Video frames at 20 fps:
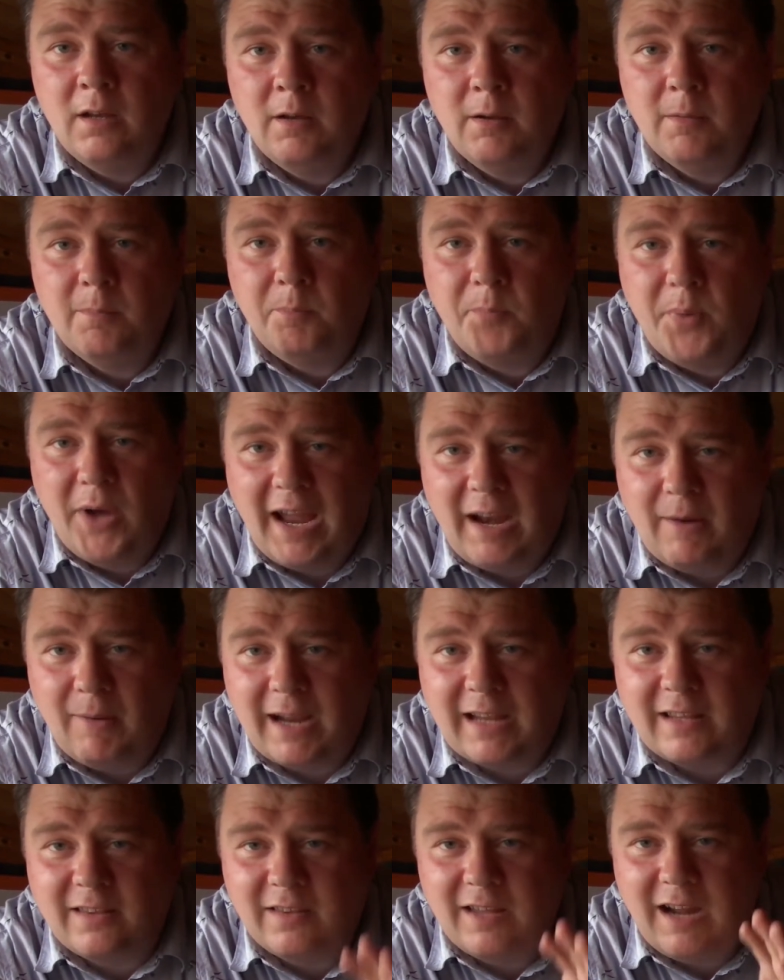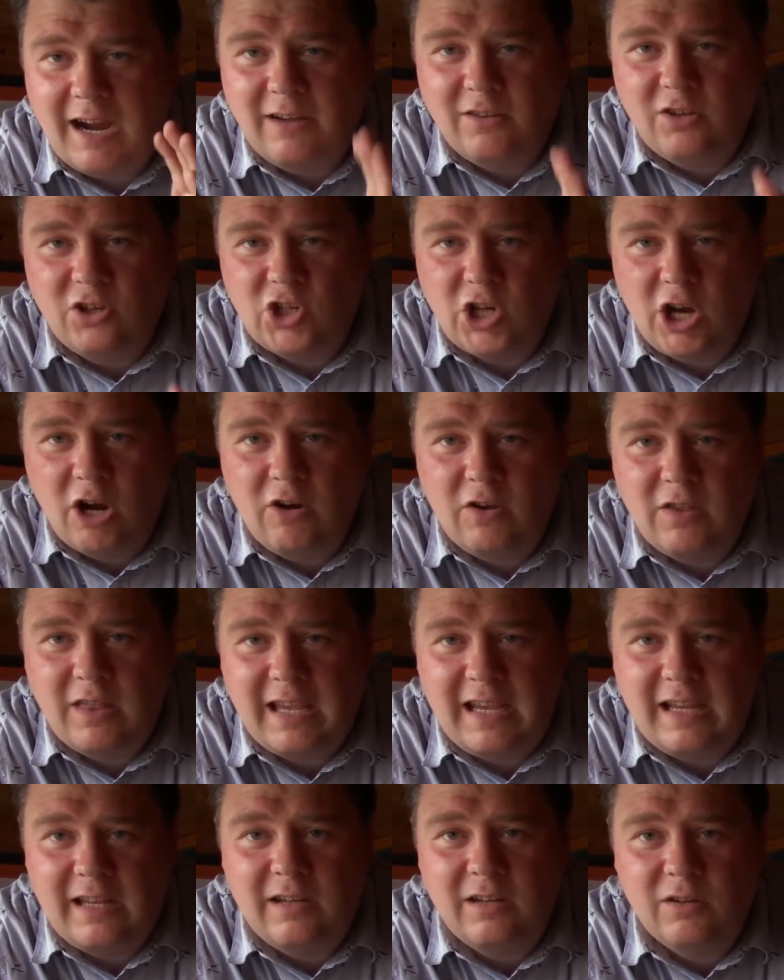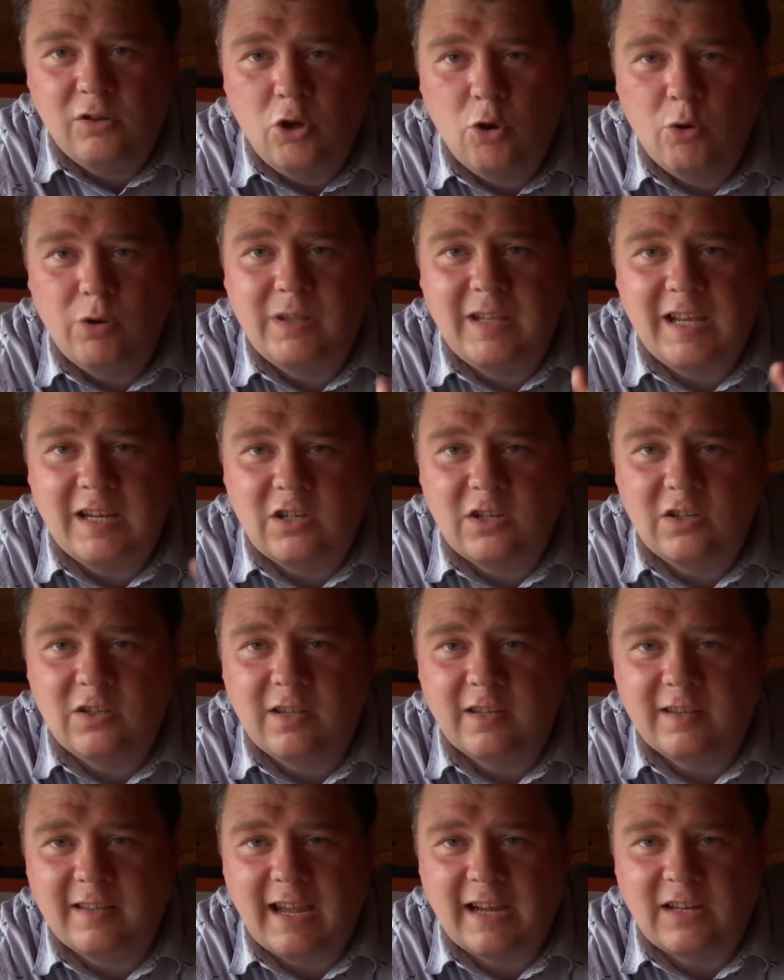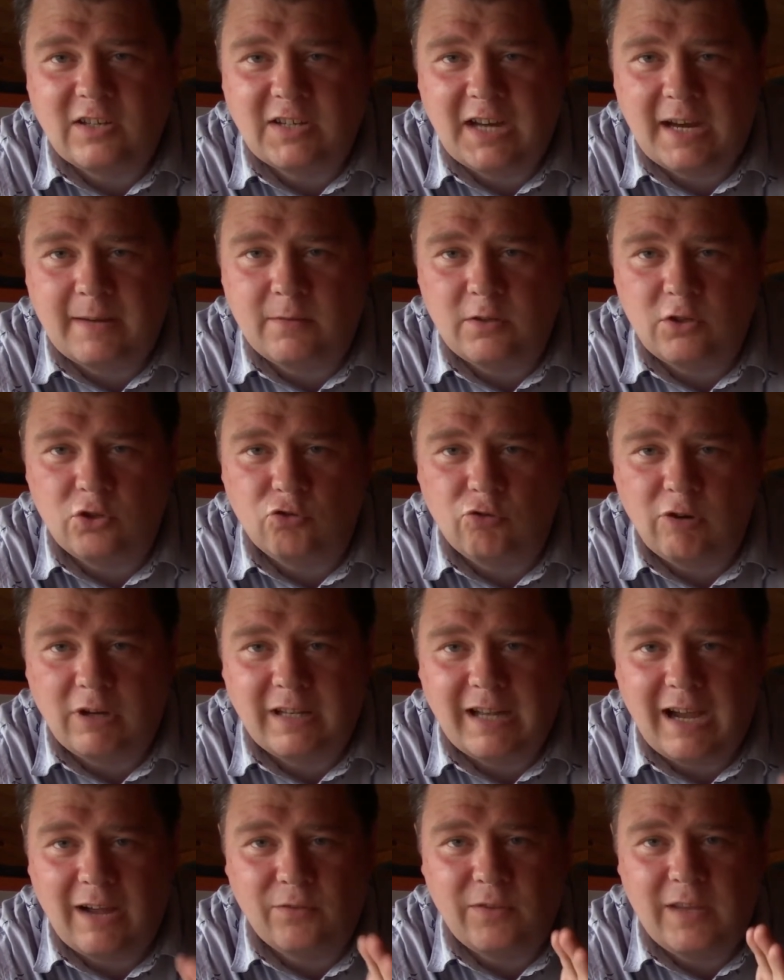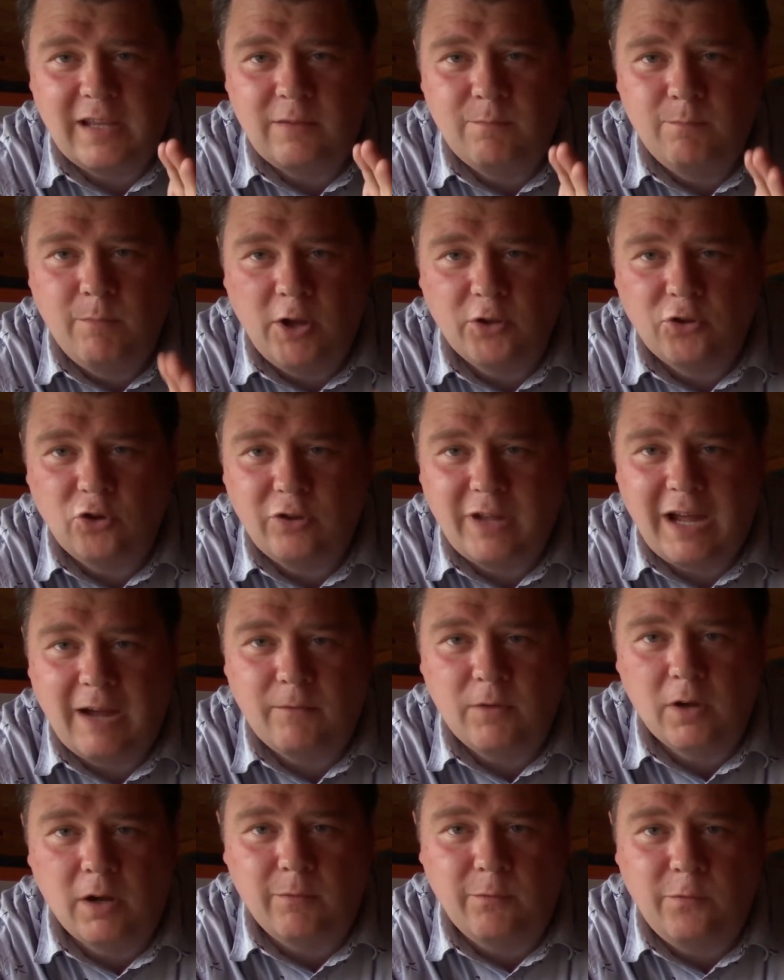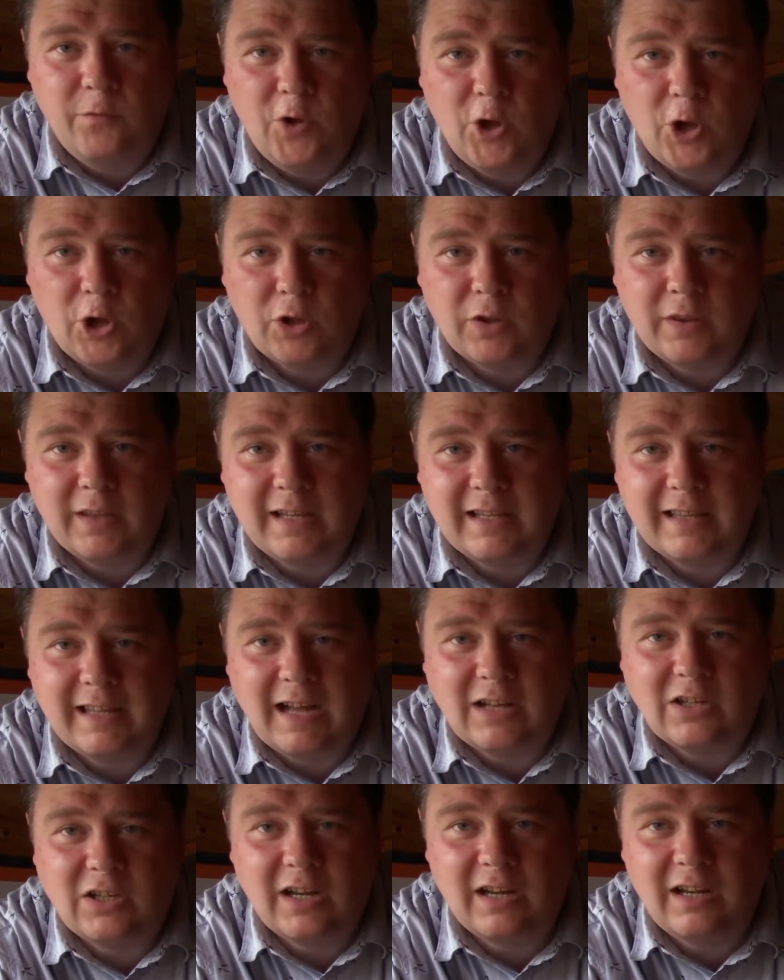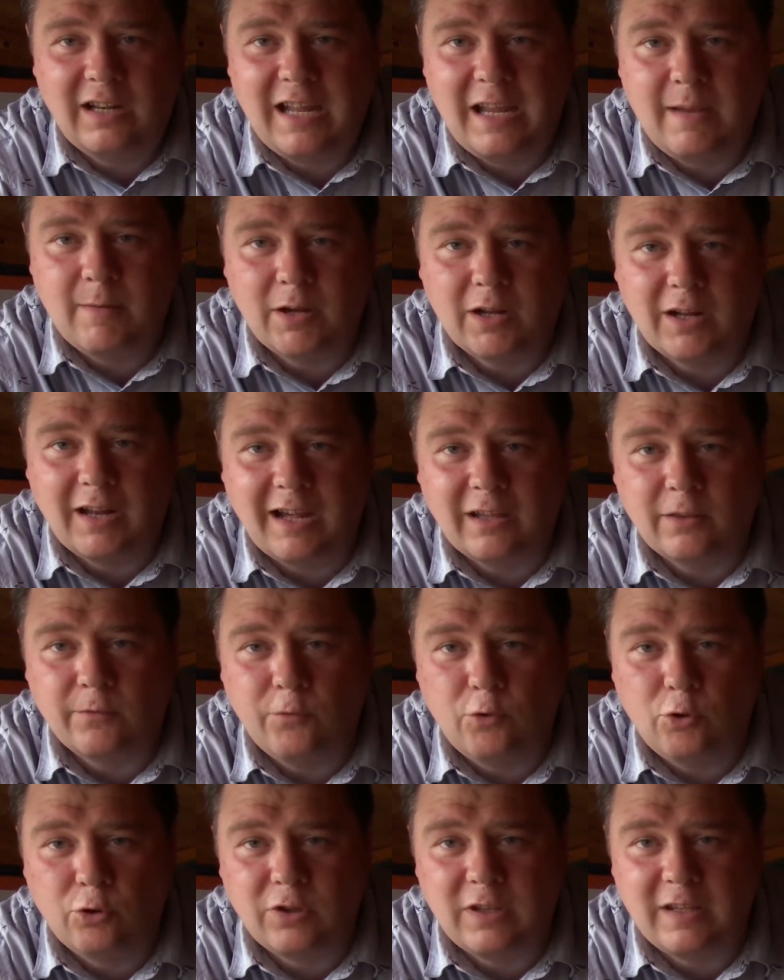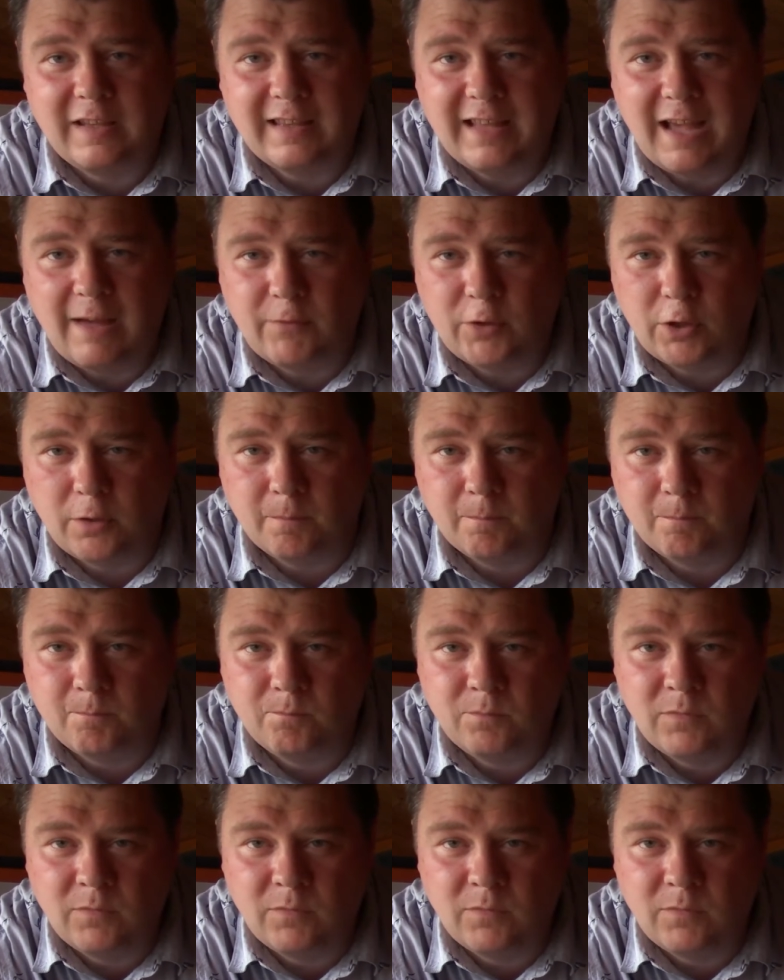But anyway, it's time to show you the new additions to St James's Street. Now this model that I've got first is actually a LIMA Class 47.